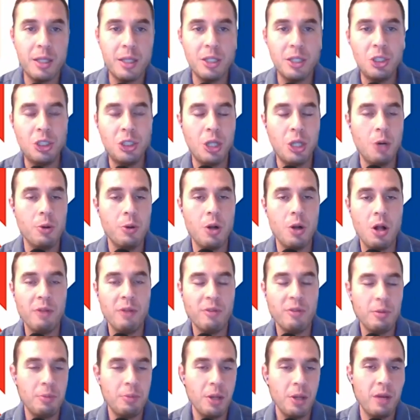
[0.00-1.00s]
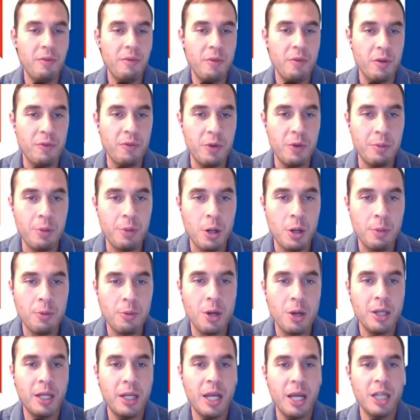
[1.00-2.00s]
this show and all of our Plainfield football
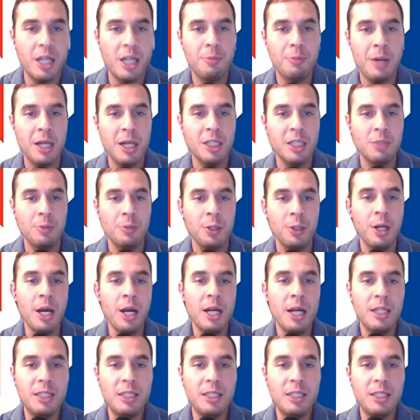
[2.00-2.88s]
broadcasts possible.